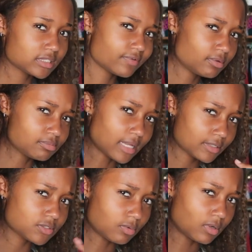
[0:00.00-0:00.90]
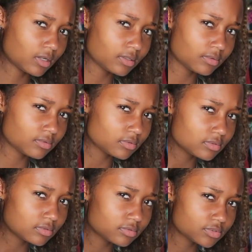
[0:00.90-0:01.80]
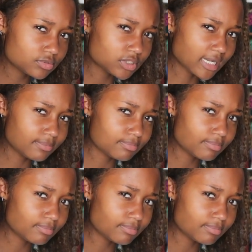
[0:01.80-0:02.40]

it's giving Black Swan type